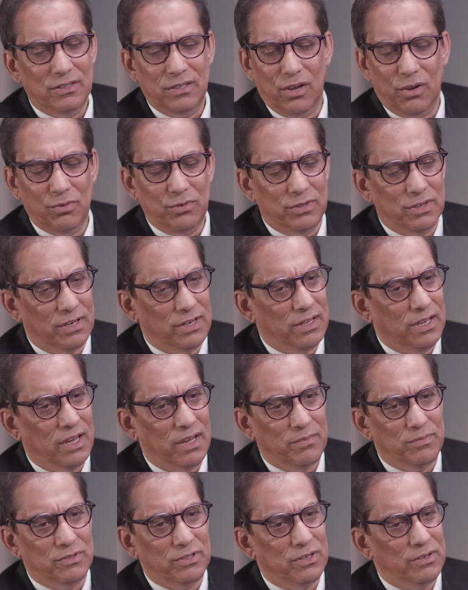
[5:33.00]
Totally,
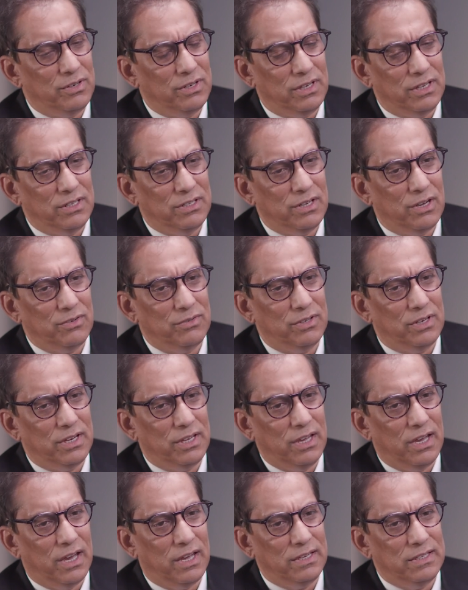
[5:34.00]
absolutely,
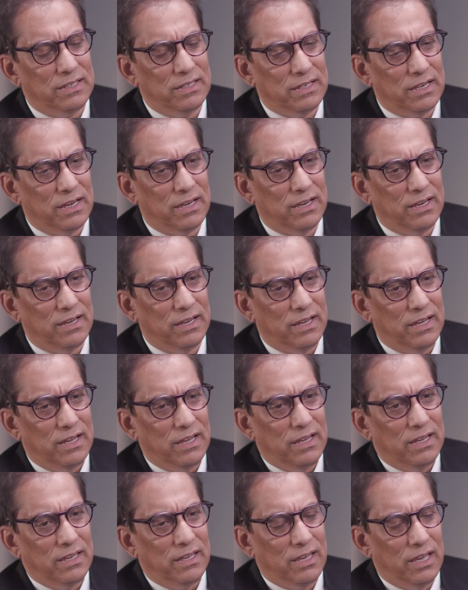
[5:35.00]
totally. And
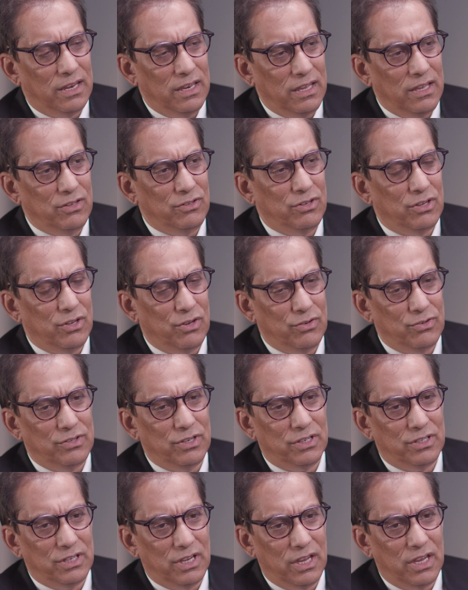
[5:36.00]
getting into
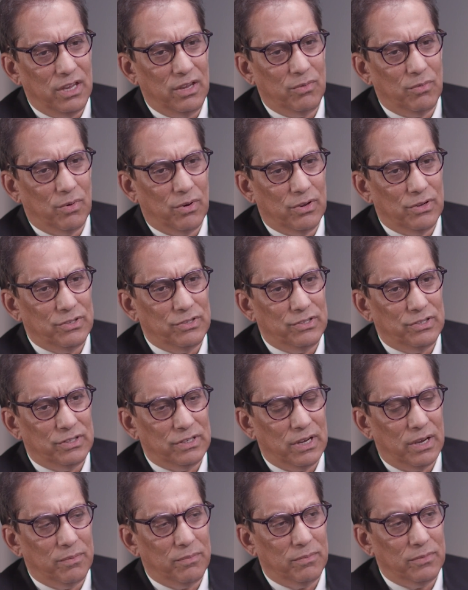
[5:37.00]
UCT was
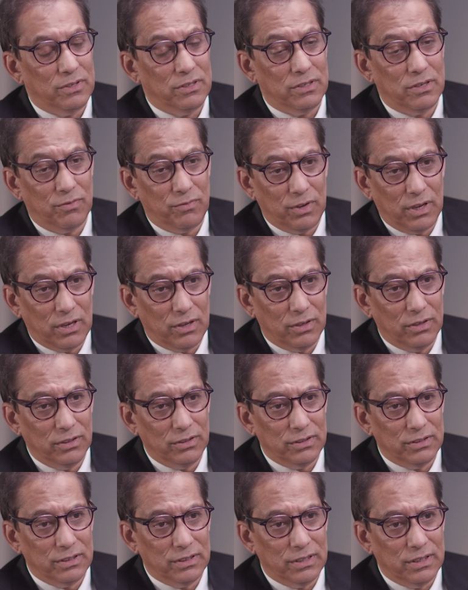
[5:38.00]

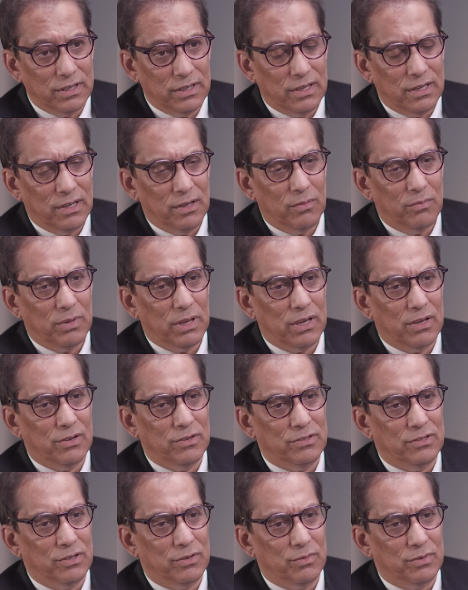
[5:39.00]
difficult
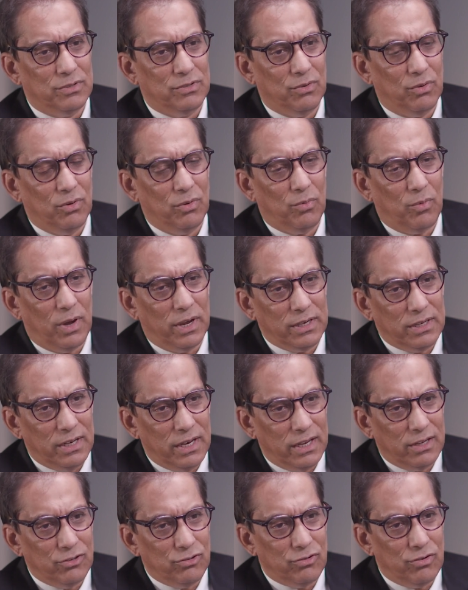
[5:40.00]
because it was all white
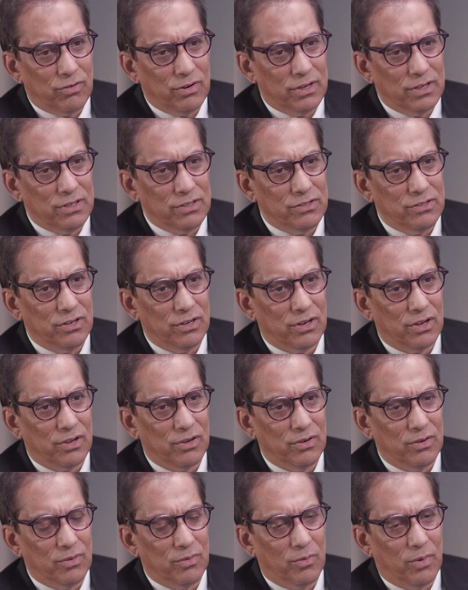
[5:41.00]
lecturers,
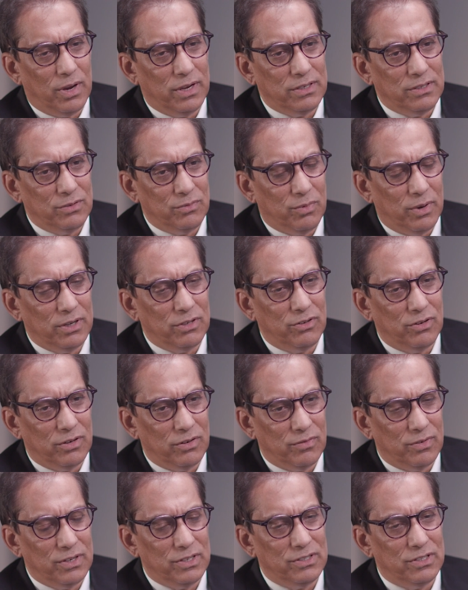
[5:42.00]
white
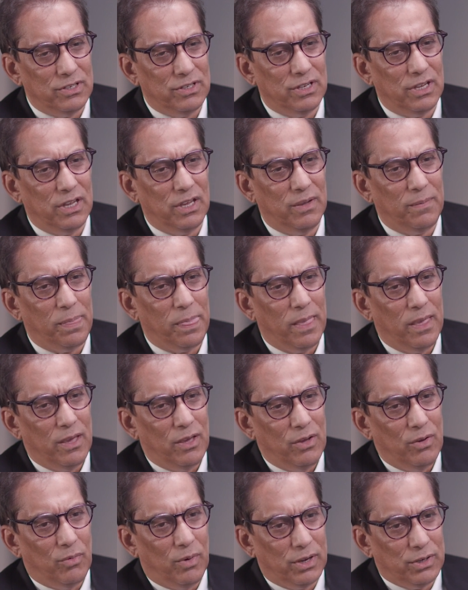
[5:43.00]
university,
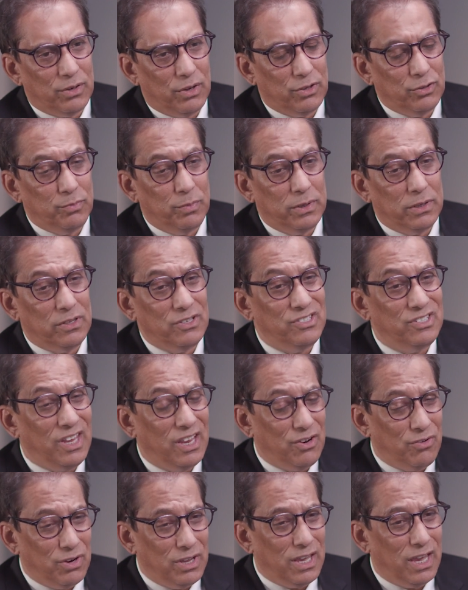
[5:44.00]
white hospital,
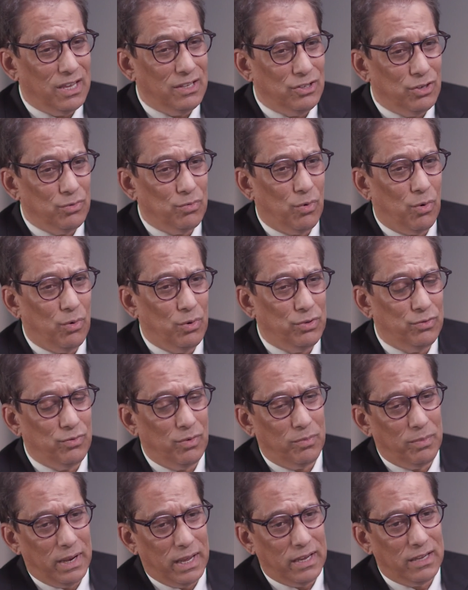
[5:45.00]
segregated wards for
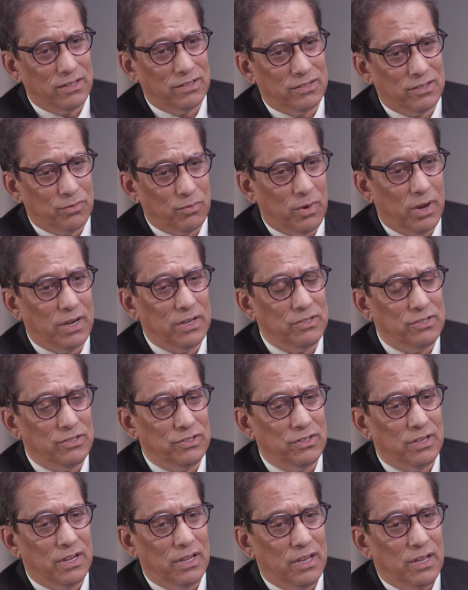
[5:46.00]
blacks and whites.